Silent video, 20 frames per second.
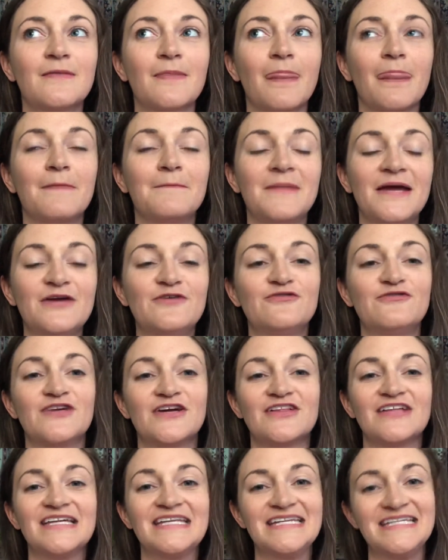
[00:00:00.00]
May you
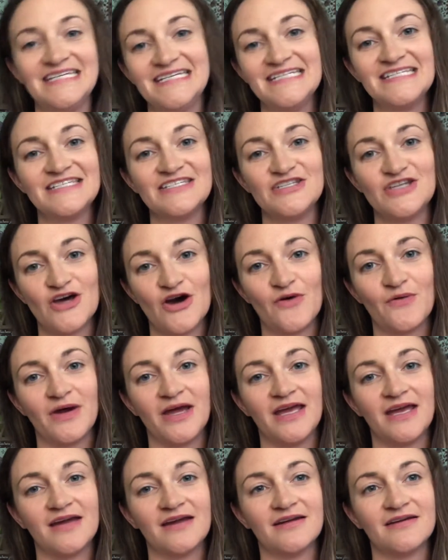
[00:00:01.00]
feel at ease
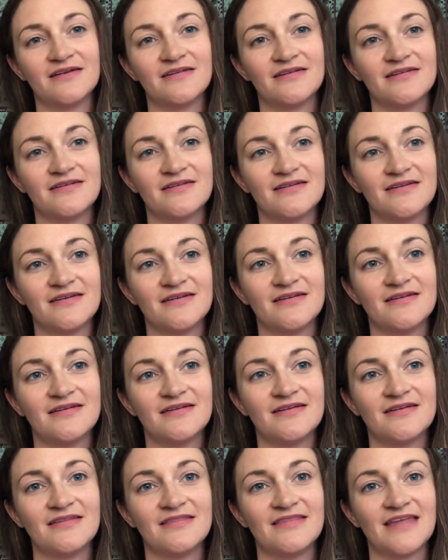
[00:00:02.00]
knowing
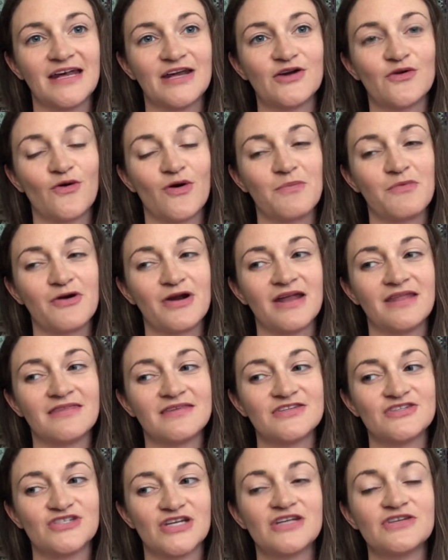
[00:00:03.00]
that incorporating
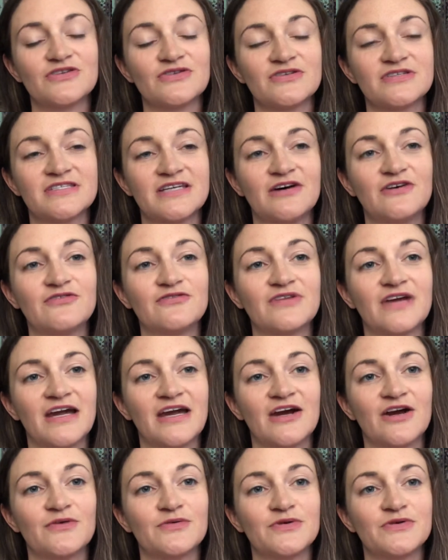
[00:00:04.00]
this gentle
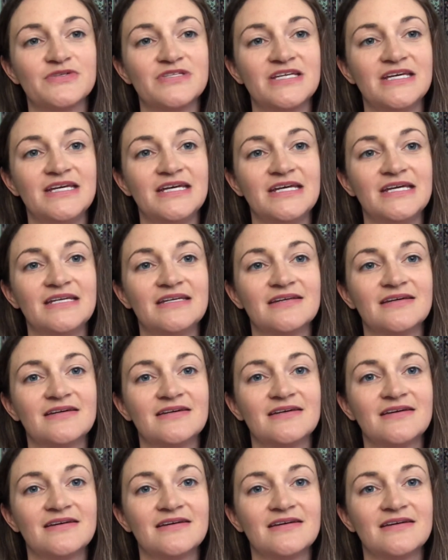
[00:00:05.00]
self-care routine,